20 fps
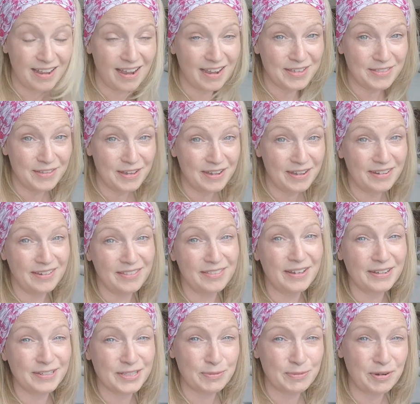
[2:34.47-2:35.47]
either
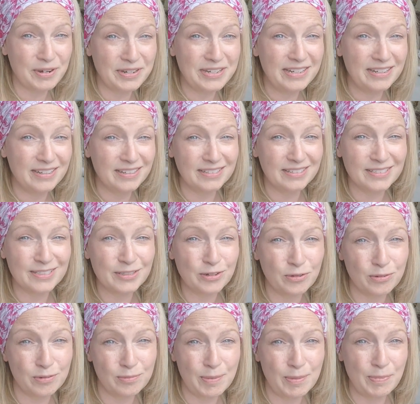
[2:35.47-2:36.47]
that's what it is,
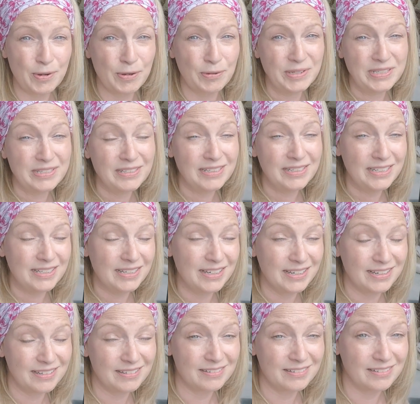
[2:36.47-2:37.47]
or my boat is
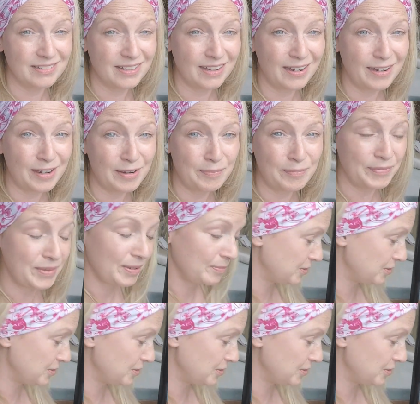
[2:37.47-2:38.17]
leaking. I'm